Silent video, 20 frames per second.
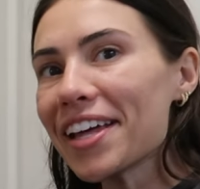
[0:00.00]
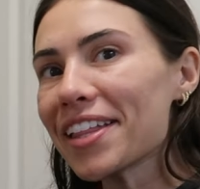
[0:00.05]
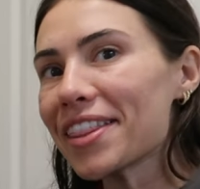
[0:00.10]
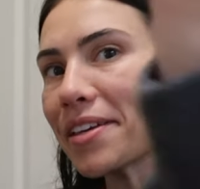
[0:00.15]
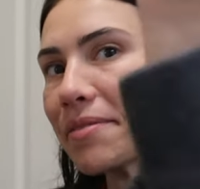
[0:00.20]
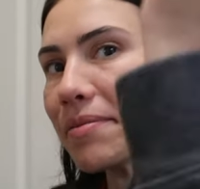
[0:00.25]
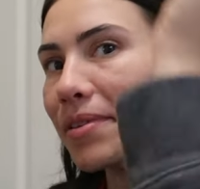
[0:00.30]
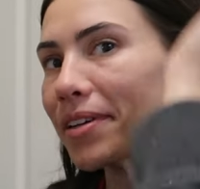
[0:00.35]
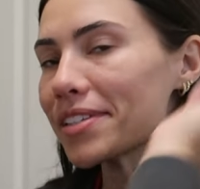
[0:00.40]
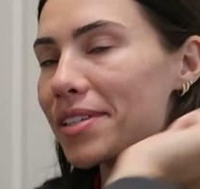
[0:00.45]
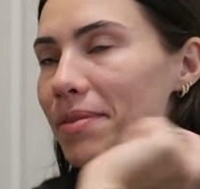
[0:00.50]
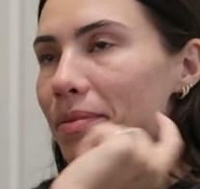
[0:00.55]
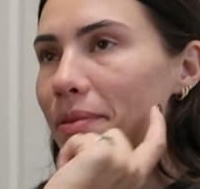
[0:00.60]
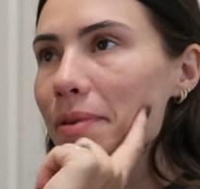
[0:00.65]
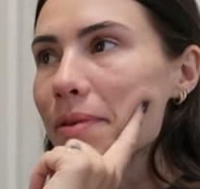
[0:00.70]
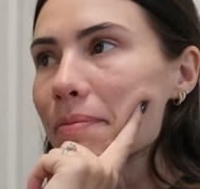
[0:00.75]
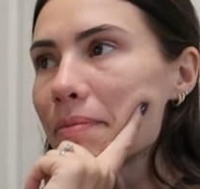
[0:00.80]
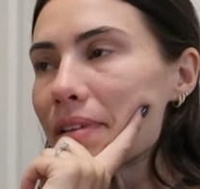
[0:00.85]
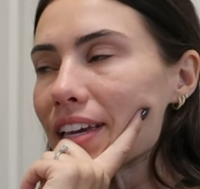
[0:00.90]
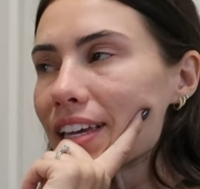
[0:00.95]
The meals I'm gonna
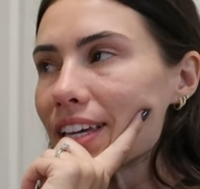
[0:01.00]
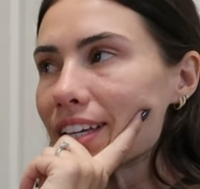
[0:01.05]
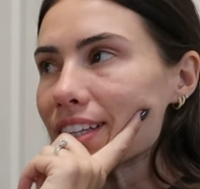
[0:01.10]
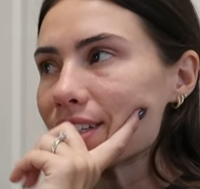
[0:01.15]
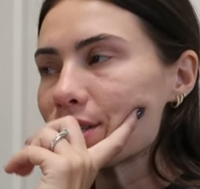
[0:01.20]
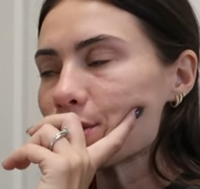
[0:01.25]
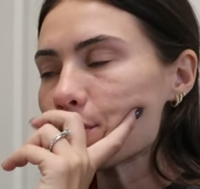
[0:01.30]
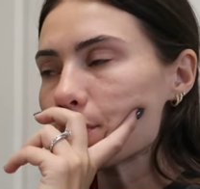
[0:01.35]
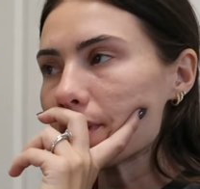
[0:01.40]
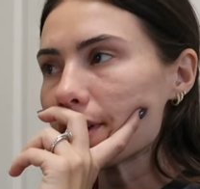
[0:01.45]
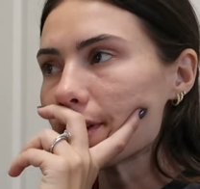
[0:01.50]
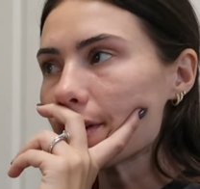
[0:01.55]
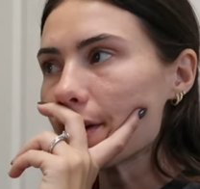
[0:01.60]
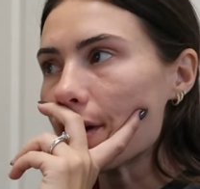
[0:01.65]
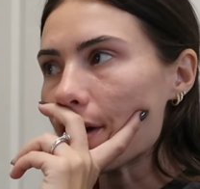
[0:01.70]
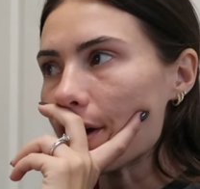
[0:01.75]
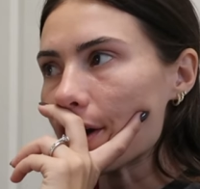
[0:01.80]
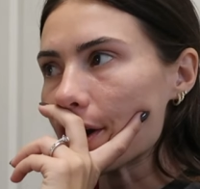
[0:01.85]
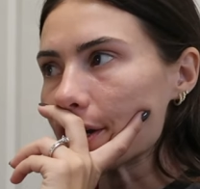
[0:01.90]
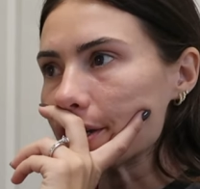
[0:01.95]
be making this week
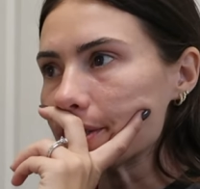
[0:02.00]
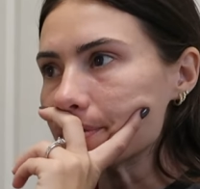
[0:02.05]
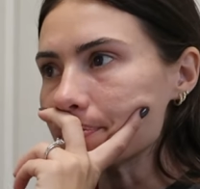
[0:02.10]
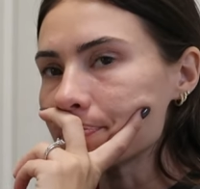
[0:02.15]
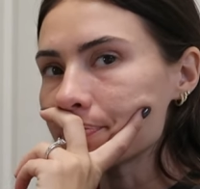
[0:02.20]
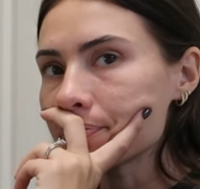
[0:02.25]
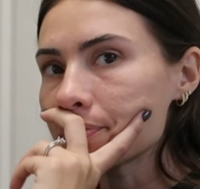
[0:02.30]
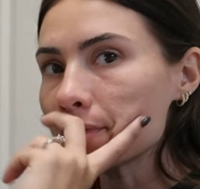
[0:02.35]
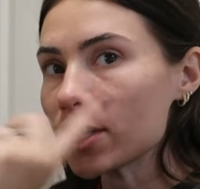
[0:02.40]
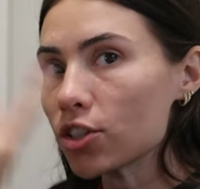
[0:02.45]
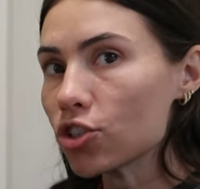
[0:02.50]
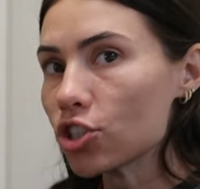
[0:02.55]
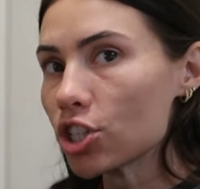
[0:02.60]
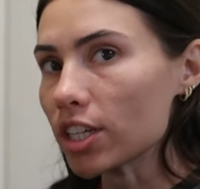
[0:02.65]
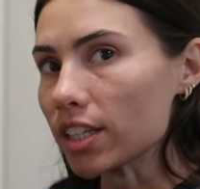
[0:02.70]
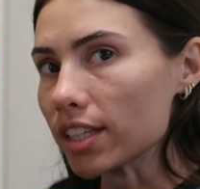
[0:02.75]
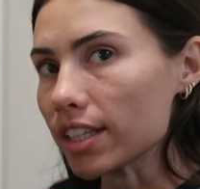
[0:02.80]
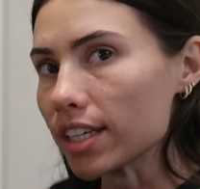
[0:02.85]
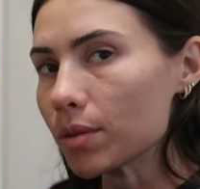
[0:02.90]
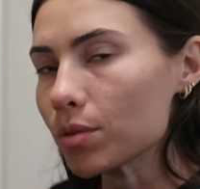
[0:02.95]
are
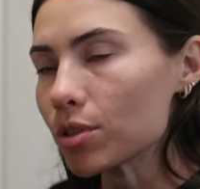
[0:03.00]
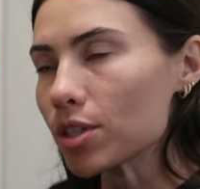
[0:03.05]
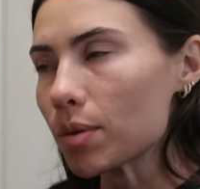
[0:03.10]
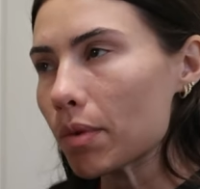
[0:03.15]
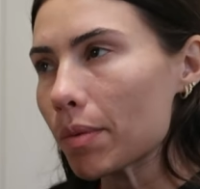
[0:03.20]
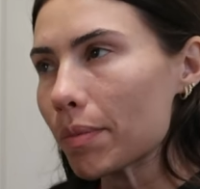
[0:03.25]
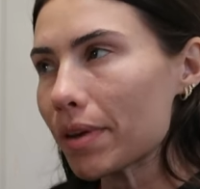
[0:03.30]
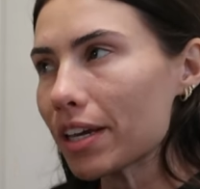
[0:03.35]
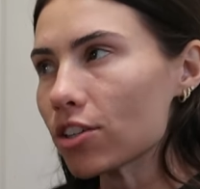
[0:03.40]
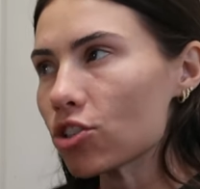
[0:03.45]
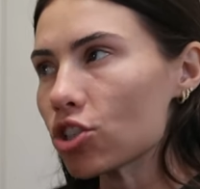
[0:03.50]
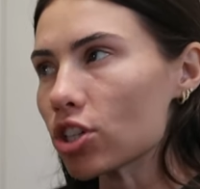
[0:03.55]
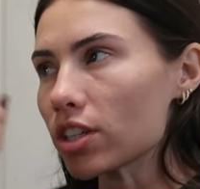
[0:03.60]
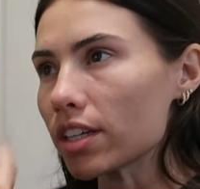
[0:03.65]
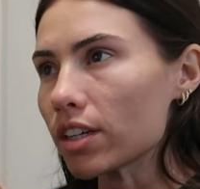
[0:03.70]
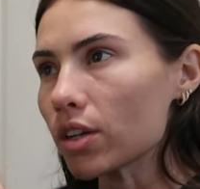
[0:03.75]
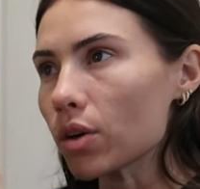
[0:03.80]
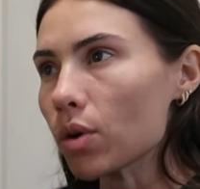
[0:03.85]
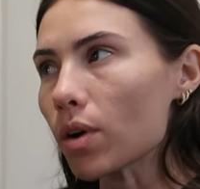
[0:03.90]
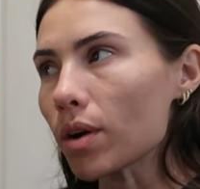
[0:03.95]
chili, which I'm gonna make a
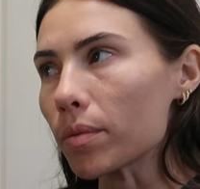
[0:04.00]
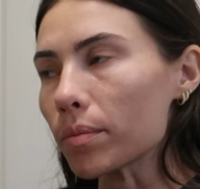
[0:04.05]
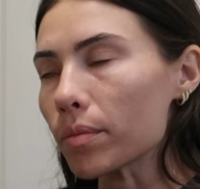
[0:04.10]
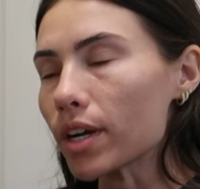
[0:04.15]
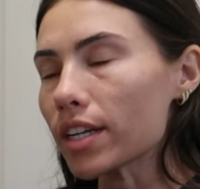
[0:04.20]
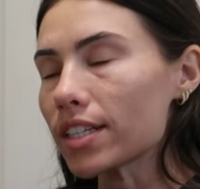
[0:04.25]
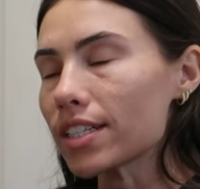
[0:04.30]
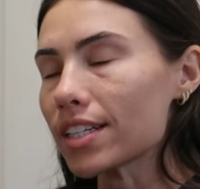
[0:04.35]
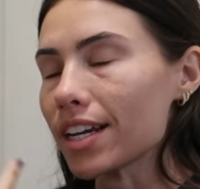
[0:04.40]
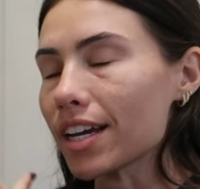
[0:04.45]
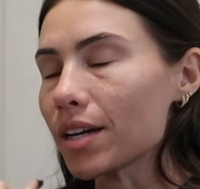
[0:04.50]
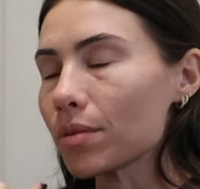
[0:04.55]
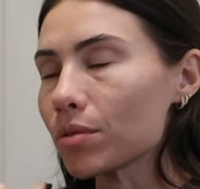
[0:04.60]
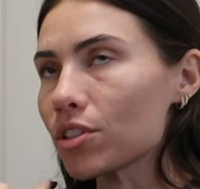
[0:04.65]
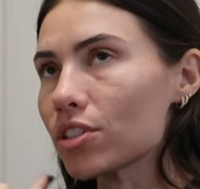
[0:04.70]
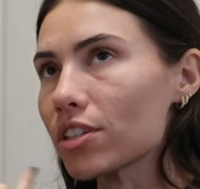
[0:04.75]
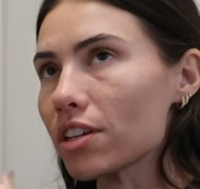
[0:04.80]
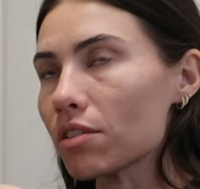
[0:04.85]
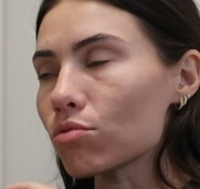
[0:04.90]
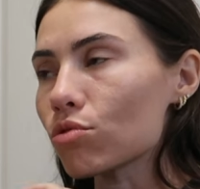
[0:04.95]
chili and cornbread tonight,
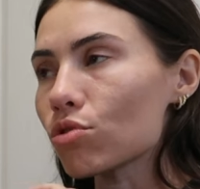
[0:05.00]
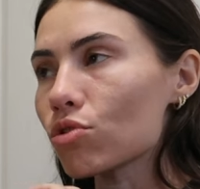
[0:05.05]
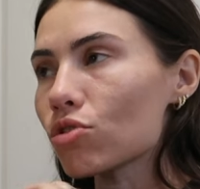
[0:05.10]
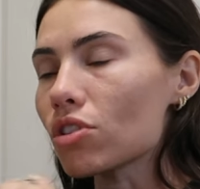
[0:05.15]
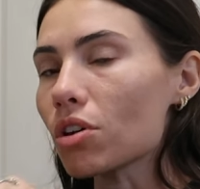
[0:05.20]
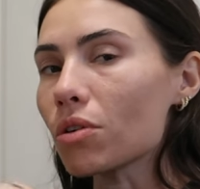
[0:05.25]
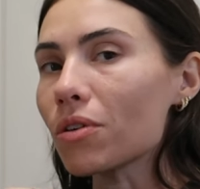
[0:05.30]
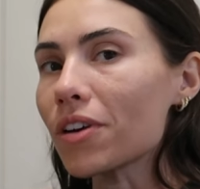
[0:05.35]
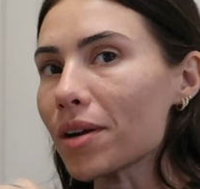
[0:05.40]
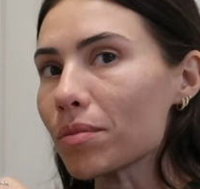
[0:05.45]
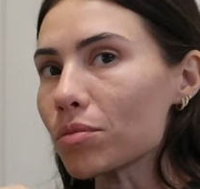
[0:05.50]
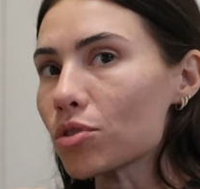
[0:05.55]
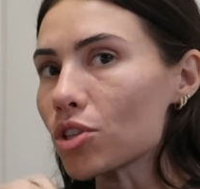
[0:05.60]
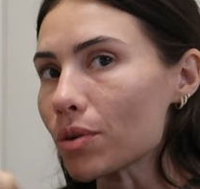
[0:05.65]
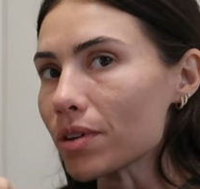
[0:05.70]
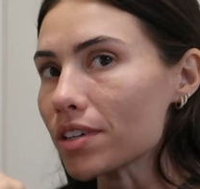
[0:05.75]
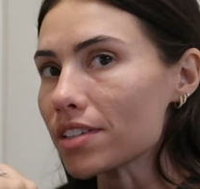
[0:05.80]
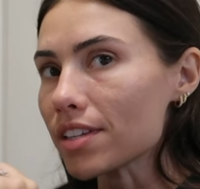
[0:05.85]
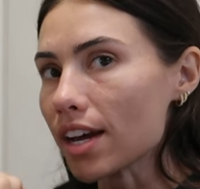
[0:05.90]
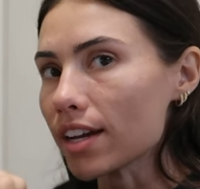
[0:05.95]
which sounds so good. I'm
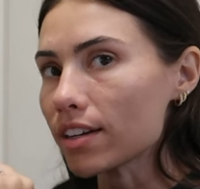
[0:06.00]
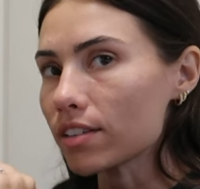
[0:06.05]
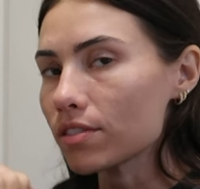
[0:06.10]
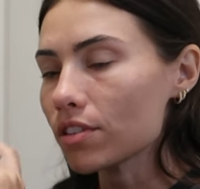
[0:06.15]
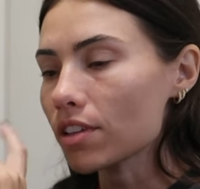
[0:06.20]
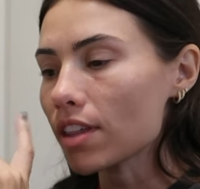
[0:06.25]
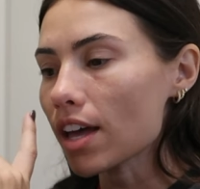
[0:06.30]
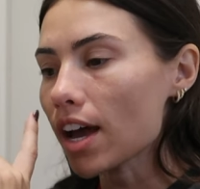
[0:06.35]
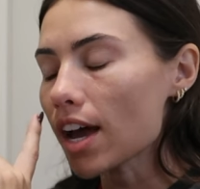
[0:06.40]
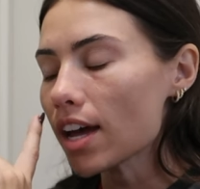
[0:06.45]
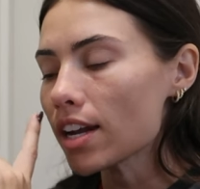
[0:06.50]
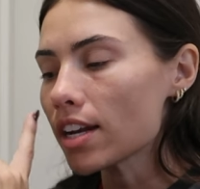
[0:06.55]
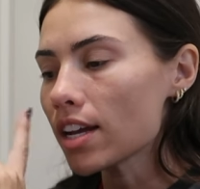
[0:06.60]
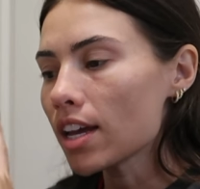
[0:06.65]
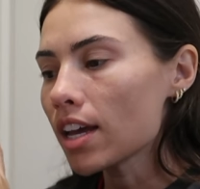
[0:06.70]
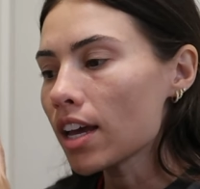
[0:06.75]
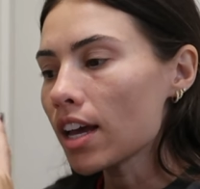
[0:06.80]
so excited for that.